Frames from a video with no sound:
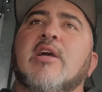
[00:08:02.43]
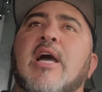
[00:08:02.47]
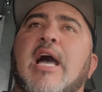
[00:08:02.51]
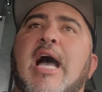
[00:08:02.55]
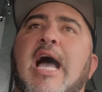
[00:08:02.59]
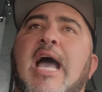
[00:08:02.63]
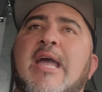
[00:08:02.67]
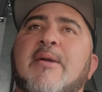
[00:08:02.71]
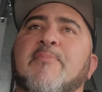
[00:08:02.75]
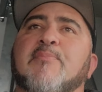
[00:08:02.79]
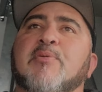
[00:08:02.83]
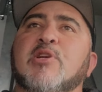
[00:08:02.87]

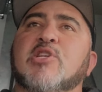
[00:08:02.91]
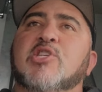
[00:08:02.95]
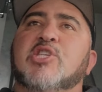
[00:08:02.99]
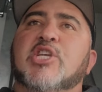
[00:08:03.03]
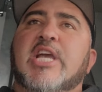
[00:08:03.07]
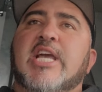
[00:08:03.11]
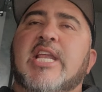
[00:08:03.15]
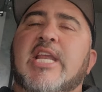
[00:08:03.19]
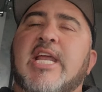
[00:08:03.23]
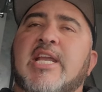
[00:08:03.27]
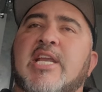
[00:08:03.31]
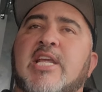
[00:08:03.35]
I
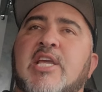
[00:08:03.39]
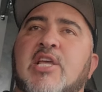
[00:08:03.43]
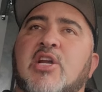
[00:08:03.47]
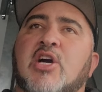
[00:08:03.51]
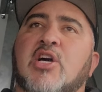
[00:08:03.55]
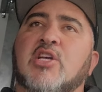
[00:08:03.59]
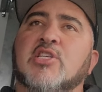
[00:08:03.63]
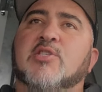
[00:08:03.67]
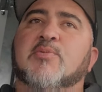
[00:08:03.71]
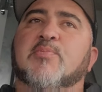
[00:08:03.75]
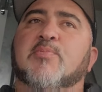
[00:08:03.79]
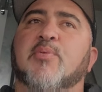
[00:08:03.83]
appreciate any and
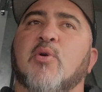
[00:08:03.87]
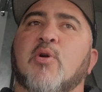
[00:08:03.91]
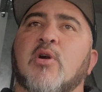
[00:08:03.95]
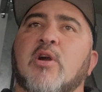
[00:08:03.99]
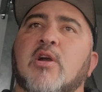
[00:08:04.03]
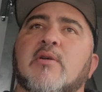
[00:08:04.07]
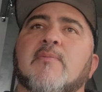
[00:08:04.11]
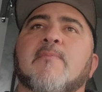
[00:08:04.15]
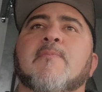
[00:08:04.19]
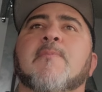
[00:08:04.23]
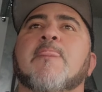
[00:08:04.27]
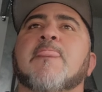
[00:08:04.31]
all
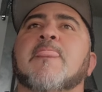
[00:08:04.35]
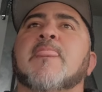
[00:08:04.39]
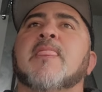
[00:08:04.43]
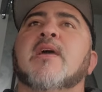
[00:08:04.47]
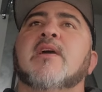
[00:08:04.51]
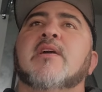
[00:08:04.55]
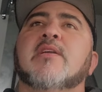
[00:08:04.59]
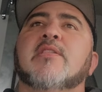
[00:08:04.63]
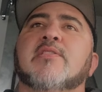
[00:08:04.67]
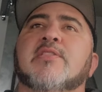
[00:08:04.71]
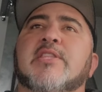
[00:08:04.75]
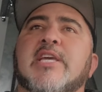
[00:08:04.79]
support.
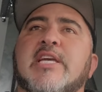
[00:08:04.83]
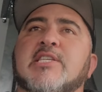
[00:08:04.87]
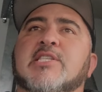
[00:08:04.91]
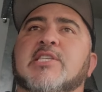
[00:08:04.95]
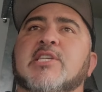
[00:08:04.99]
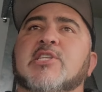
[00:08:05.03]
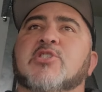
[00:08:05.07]
This